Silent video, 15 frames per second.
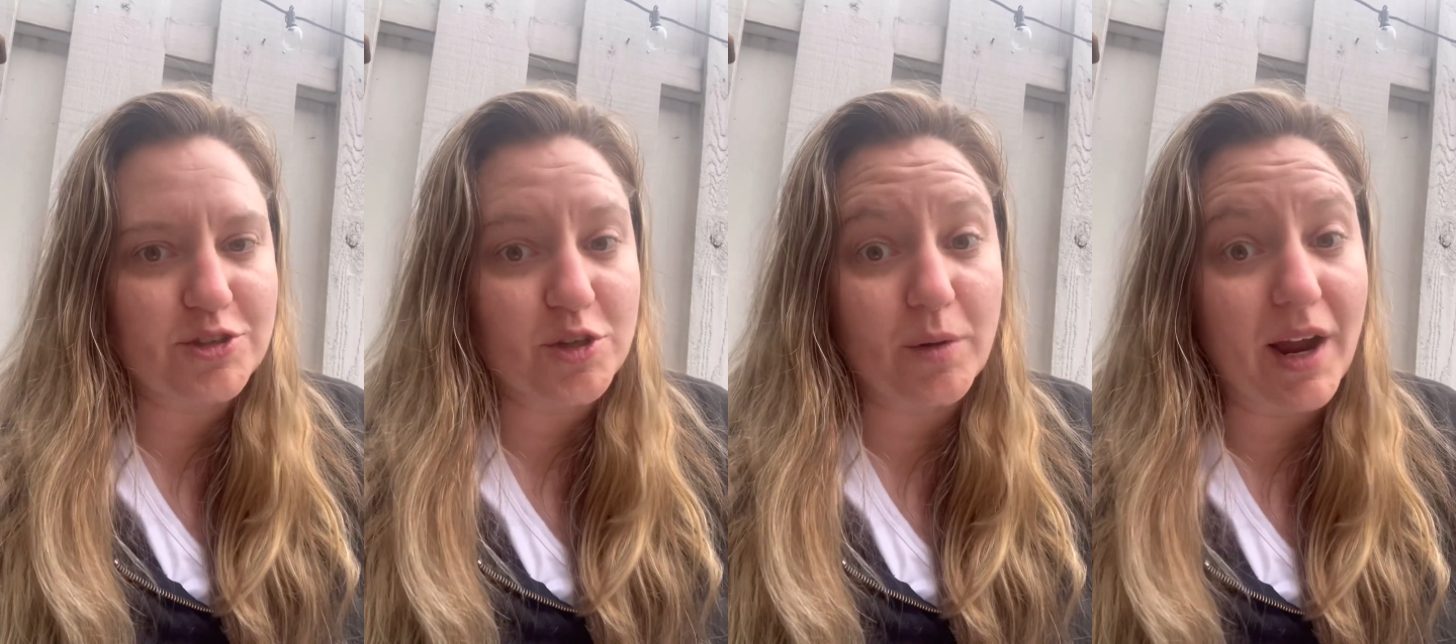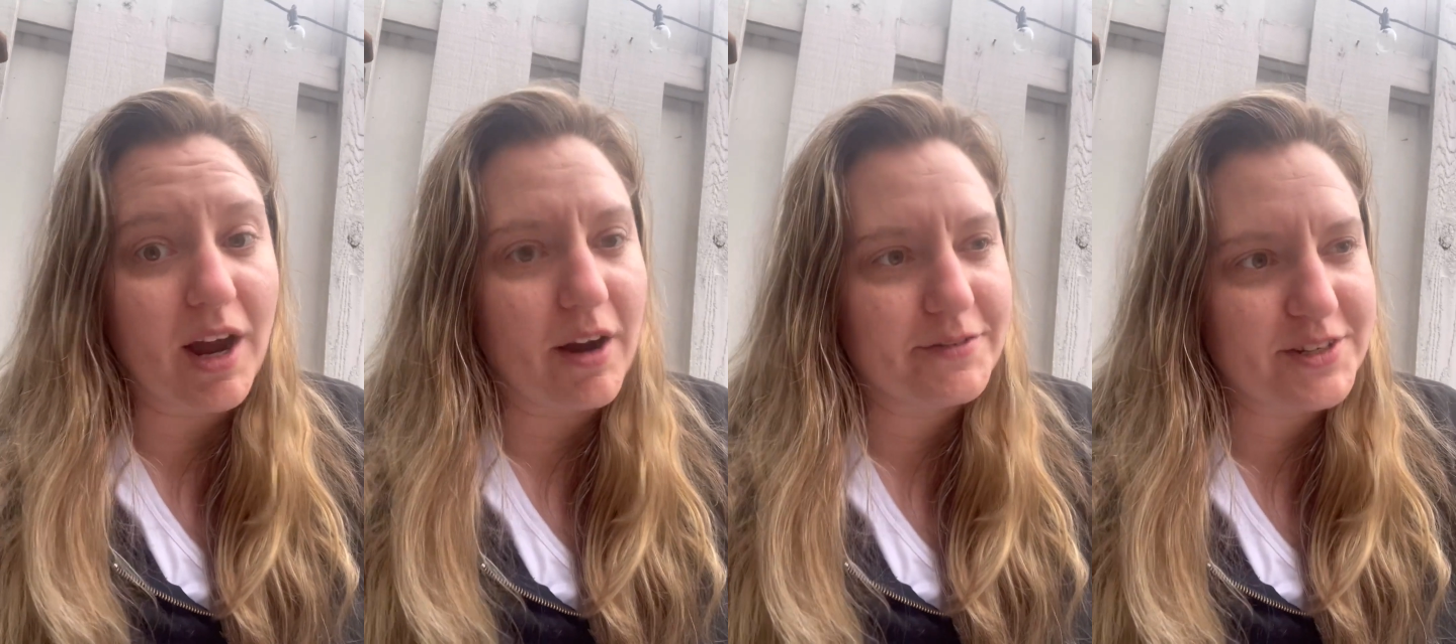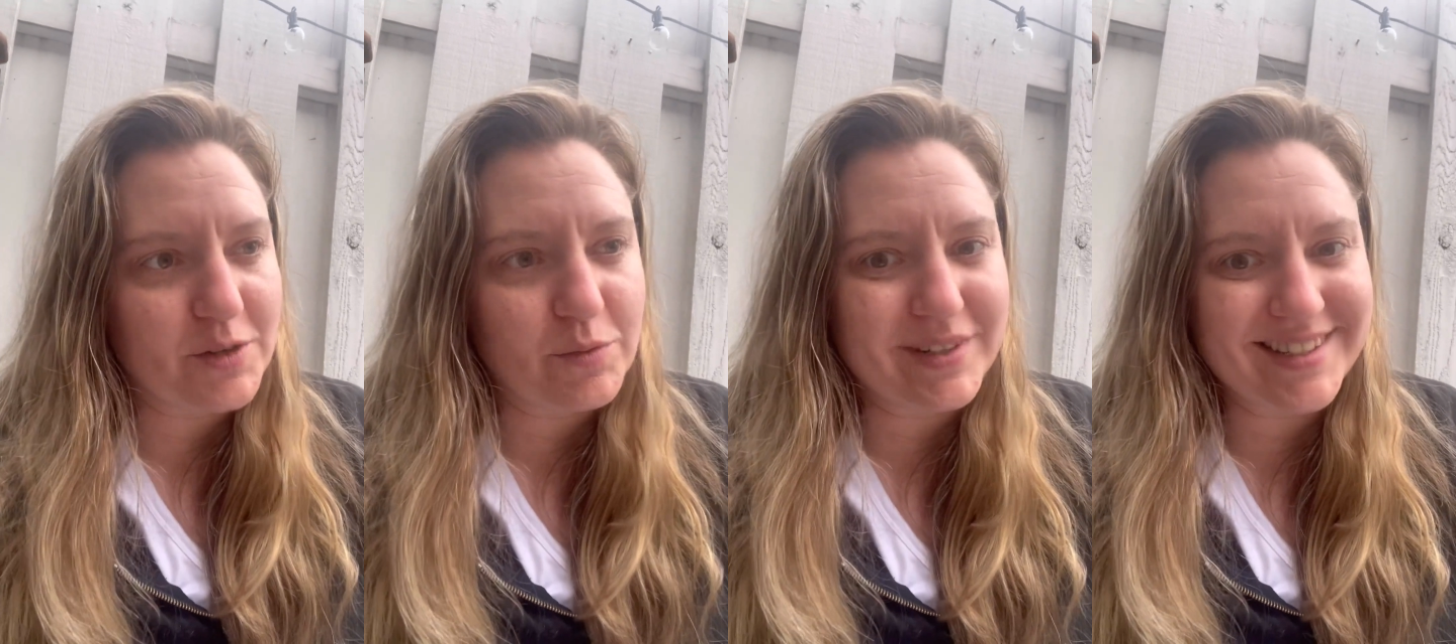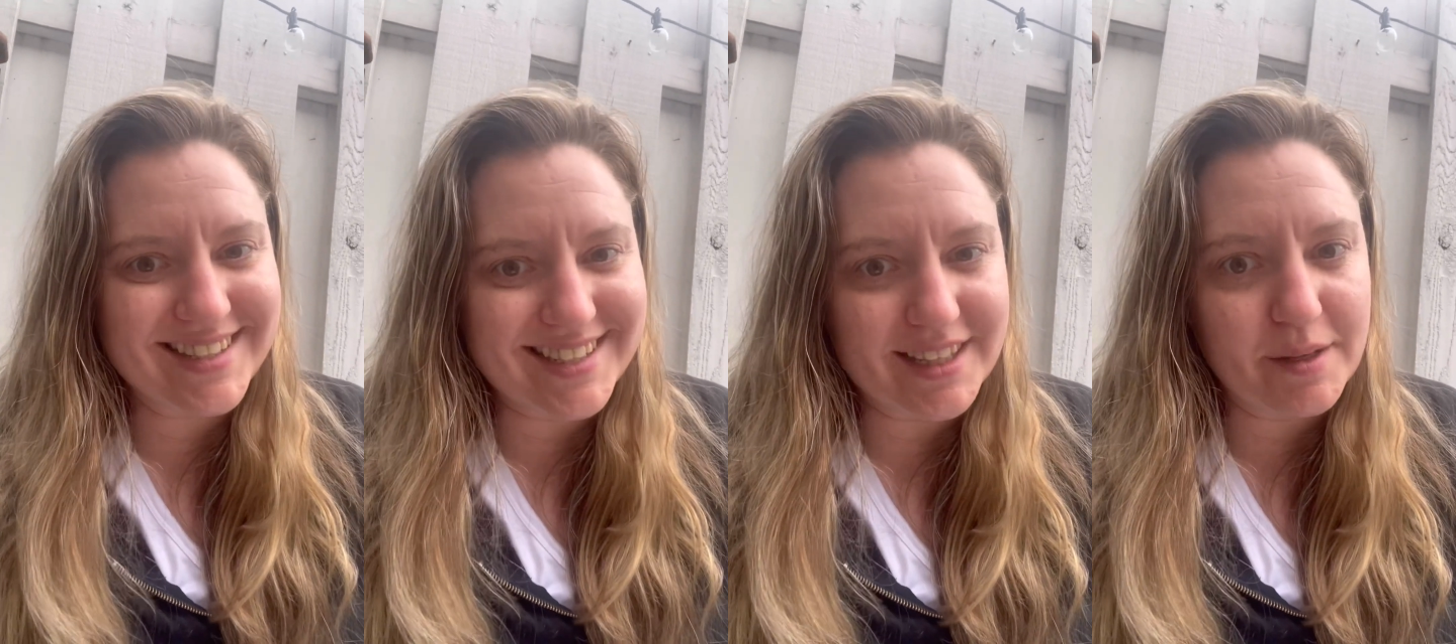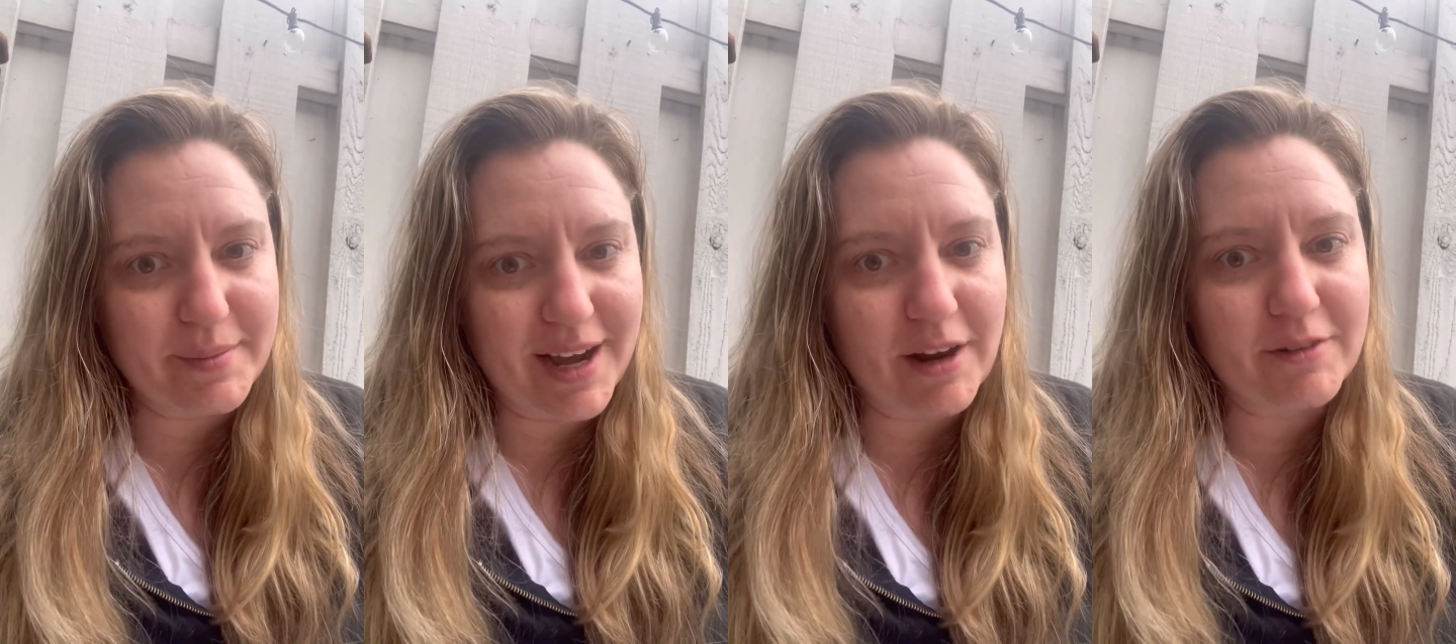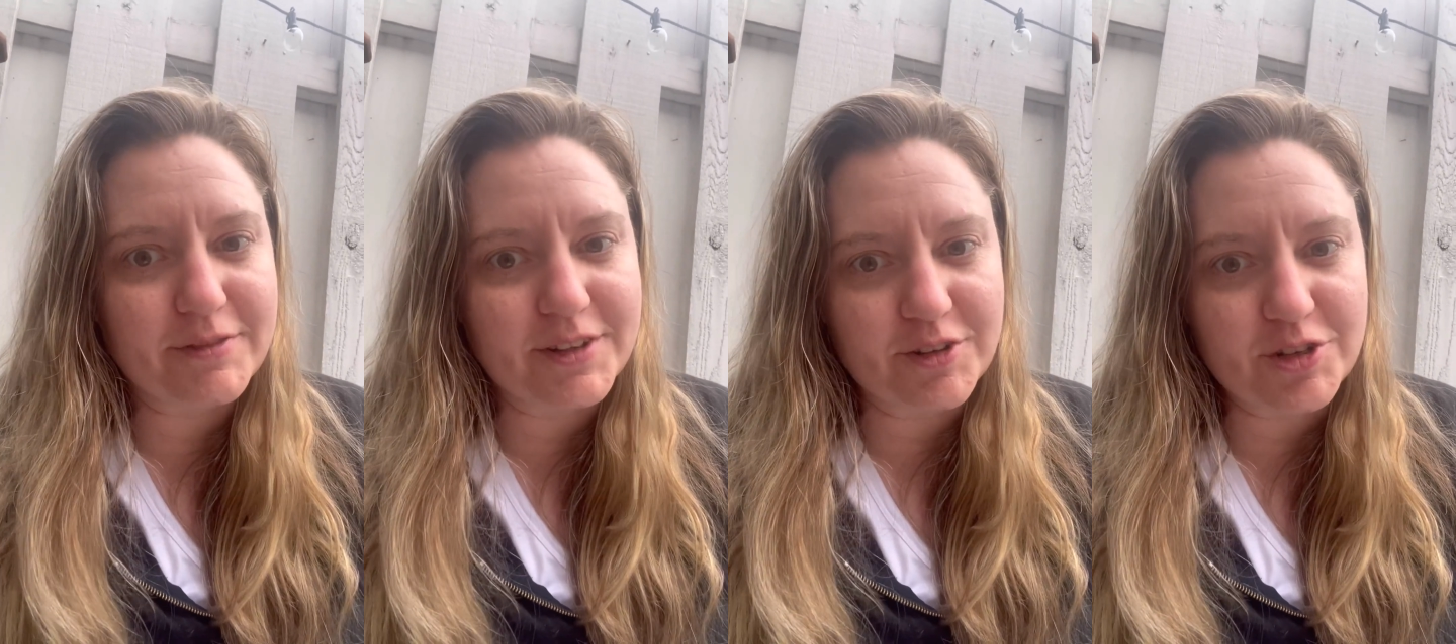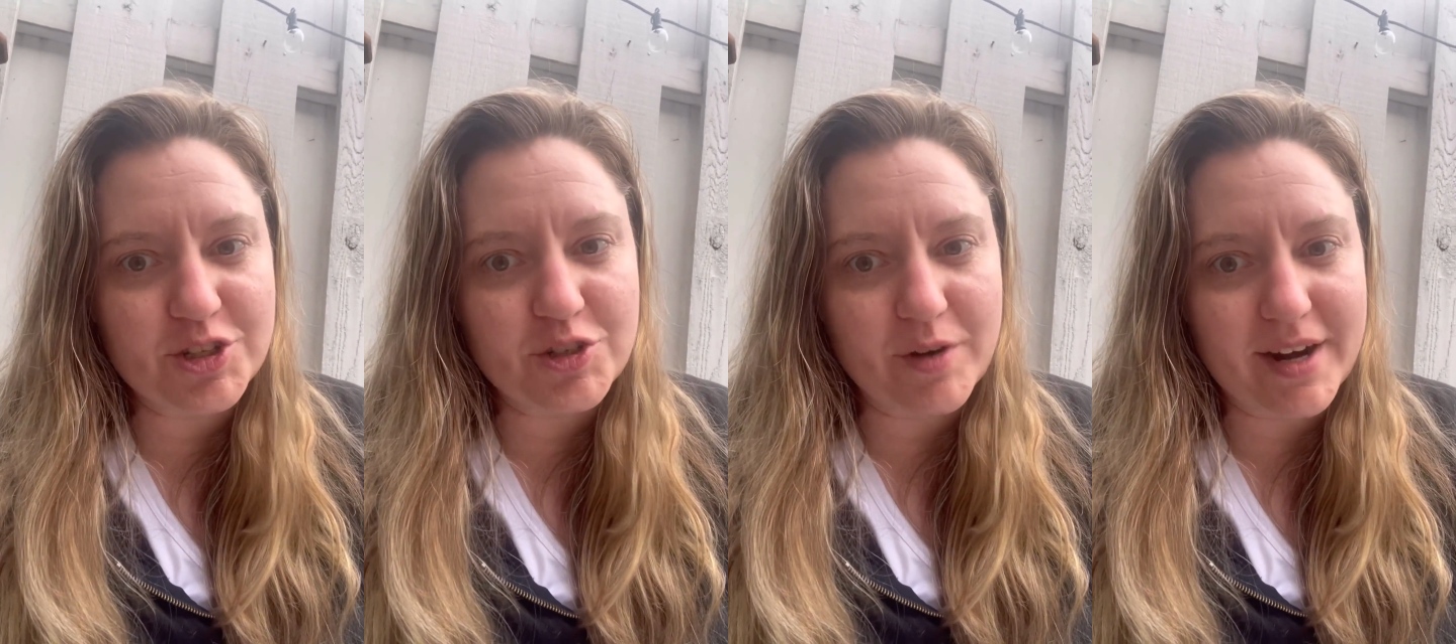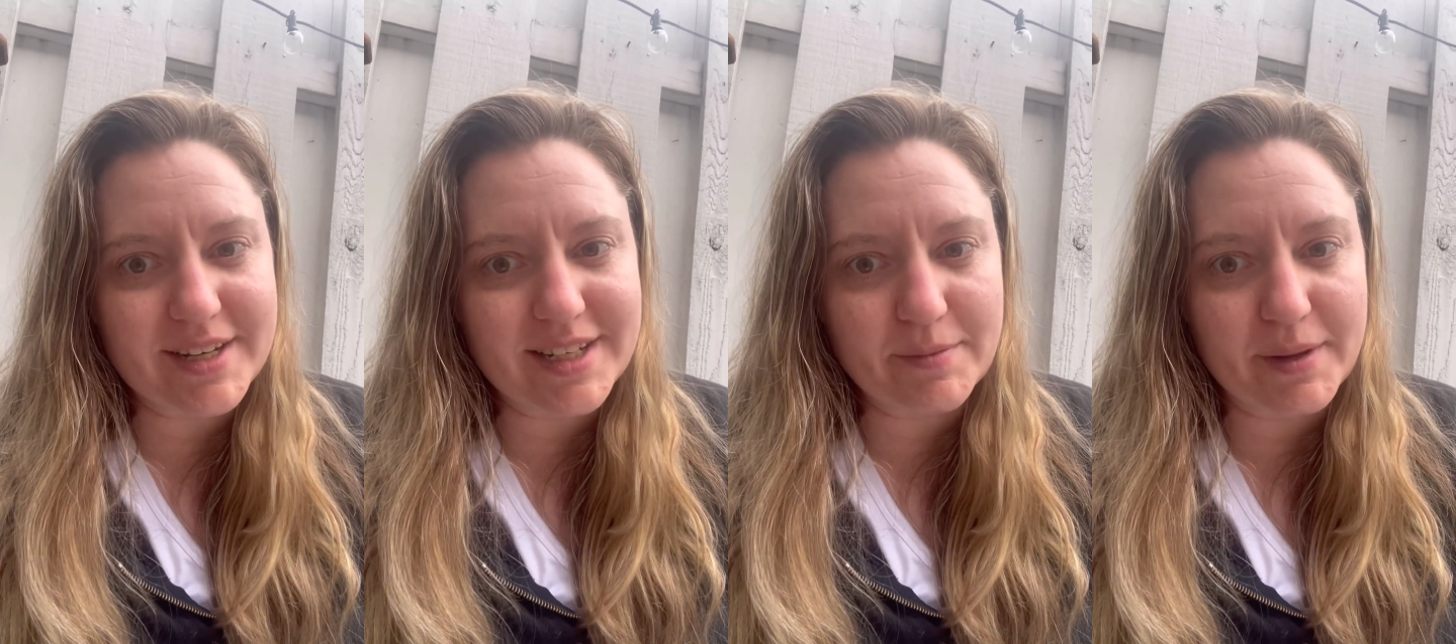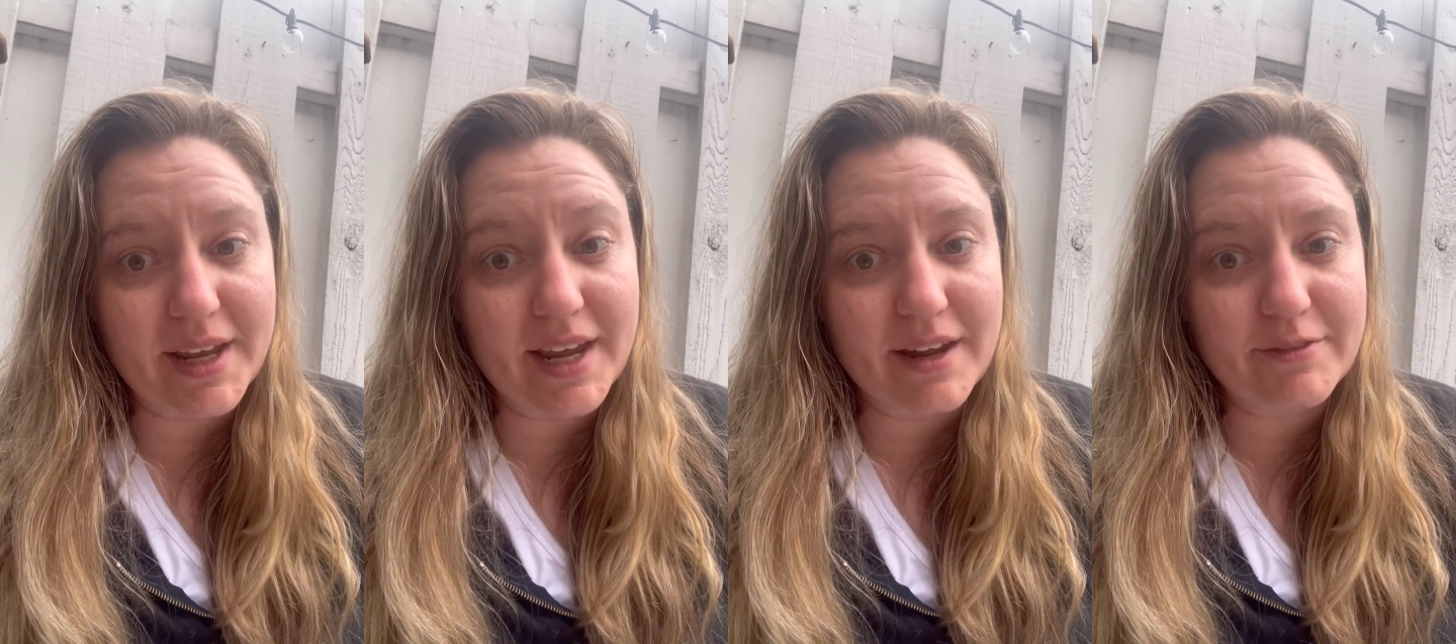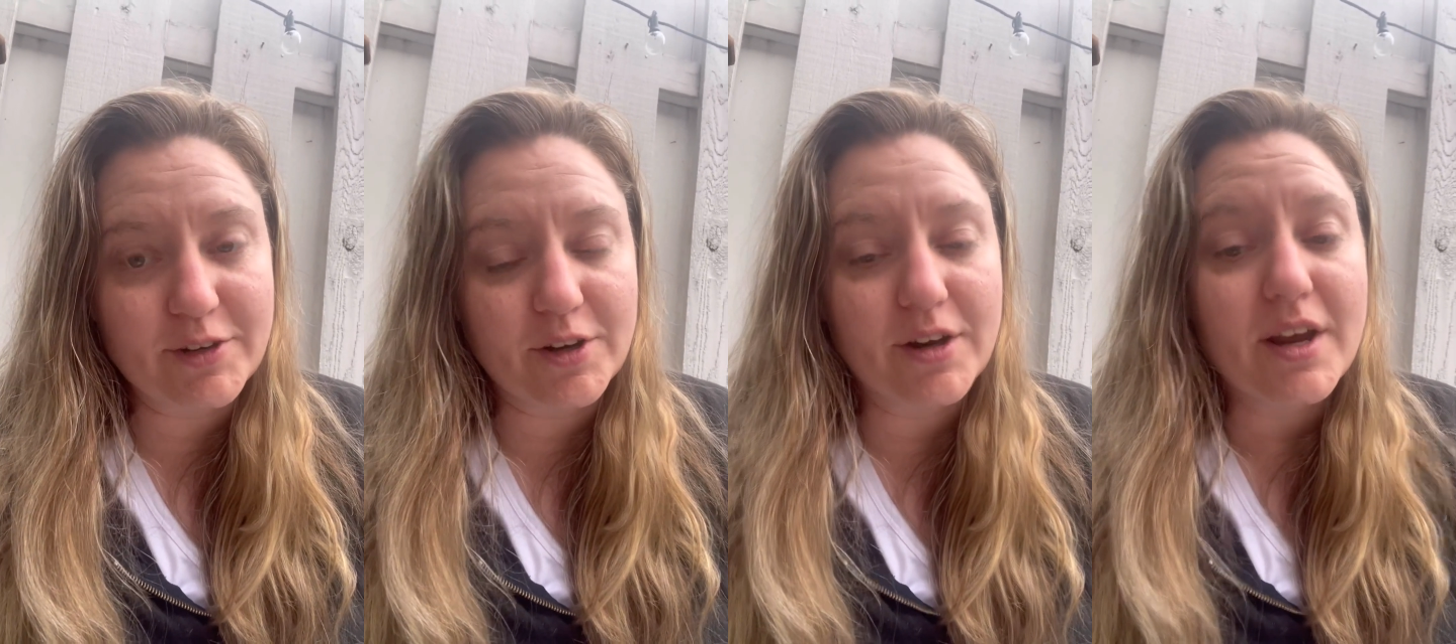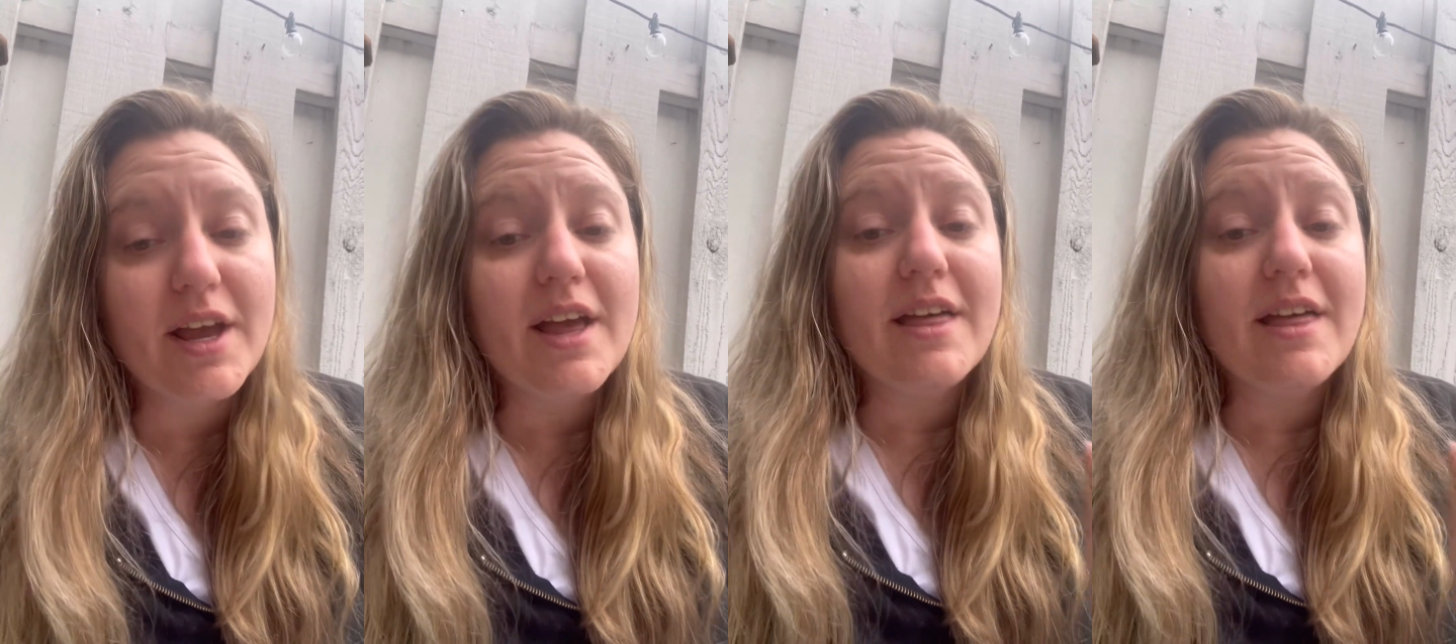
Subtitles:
so I often wouldn't send them out for their distracting behavior.